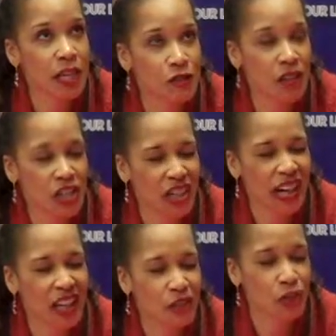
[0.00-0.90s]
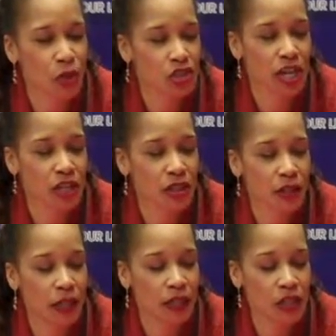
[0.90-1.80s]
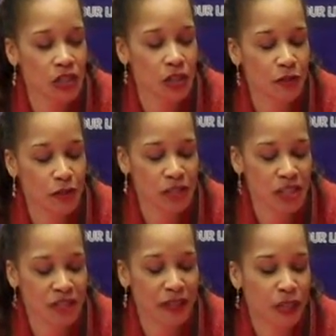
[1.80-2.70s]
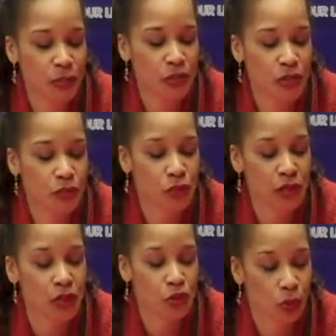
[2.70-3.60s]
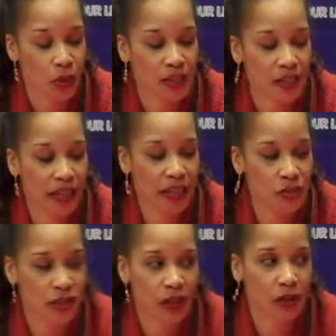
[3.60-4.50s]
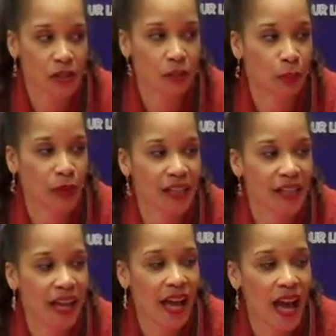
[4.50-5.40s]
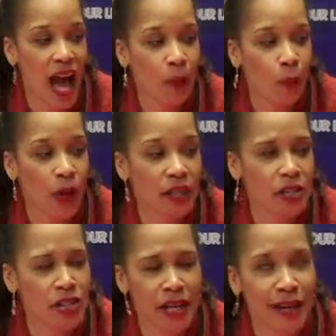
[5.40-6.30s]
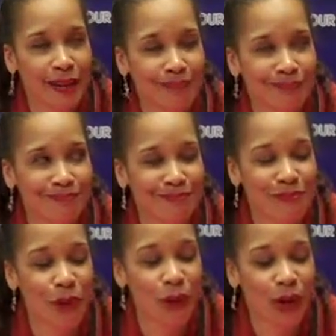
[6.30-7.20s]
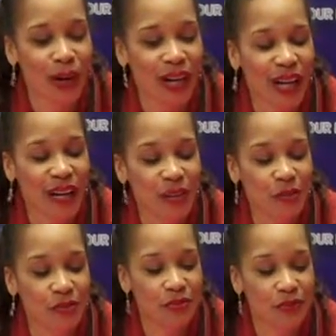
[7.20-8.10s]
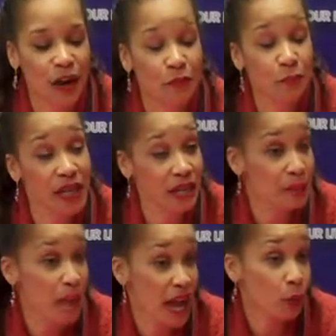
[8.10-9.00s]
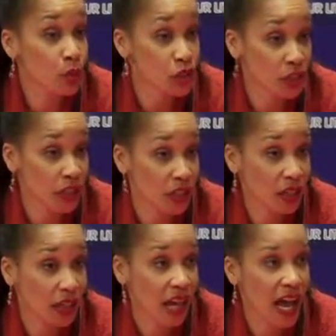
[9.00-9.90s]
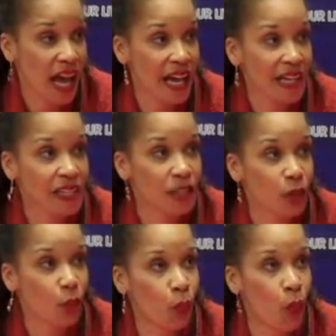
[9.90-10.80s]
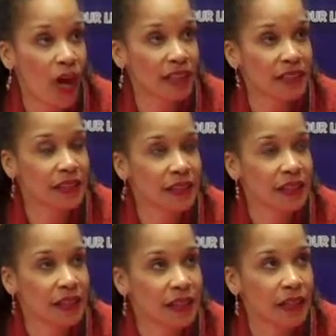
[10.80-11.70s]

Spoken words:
the introduction. I kind of shortchanged in the first edition. I felt it was just really short, and I just kind of got to the point. I want to share more of me and my own journey, and what